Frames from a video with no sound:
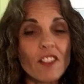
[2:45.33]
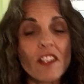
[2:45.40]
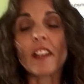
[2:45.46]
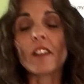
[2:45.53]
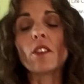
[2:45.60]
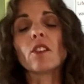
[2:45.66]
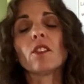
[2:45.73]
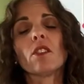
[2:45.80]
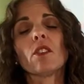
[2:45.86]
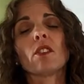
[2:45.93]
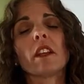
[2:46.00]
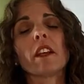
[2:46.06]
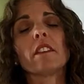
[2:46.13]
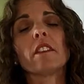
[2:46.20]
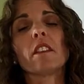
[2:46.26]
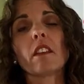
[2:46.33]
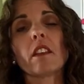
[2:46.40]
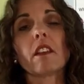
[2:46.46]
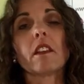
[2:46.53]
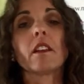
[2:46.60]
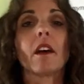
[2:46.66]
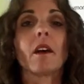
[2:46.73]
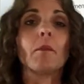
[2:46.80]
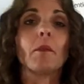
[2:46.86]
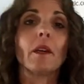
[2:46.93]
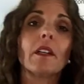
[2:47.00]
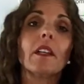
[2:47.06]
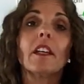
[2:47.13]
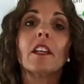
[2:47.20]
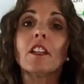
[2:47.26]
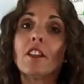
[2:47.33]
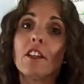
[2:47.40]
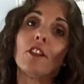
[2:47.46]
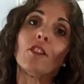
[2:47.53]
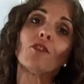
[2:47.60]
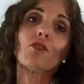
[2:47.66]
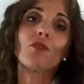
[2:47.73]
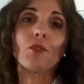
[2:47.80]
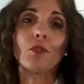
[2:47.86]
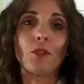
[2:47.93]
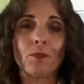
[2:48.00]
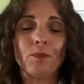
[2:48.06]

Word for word: I know you don't like to think that, but it is true.